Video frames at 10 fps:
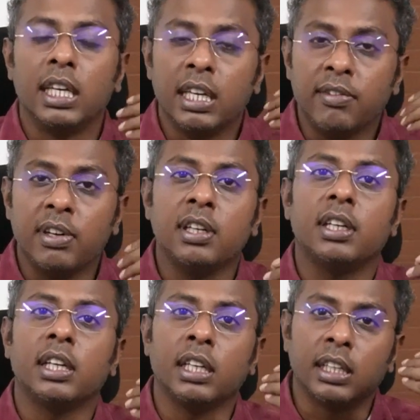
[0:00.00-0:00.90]

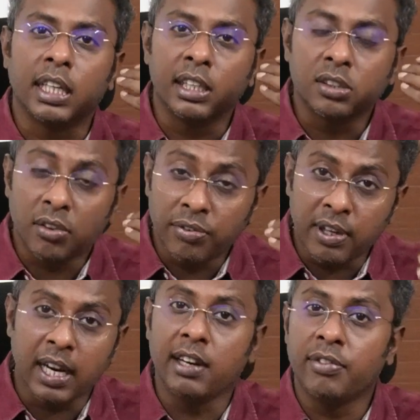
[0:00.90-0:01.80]
Even in case of
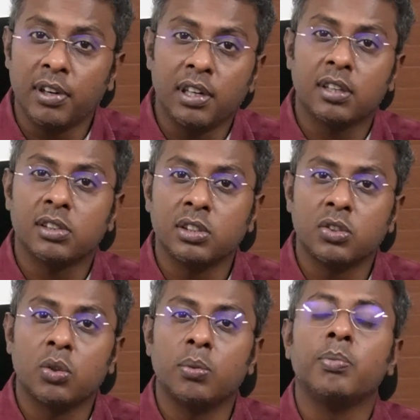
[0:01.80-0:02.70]
Klinefelter
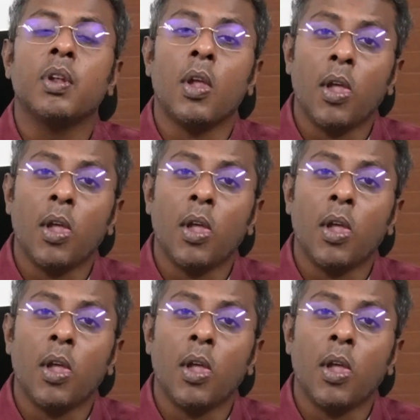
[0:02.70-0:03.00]
syndrome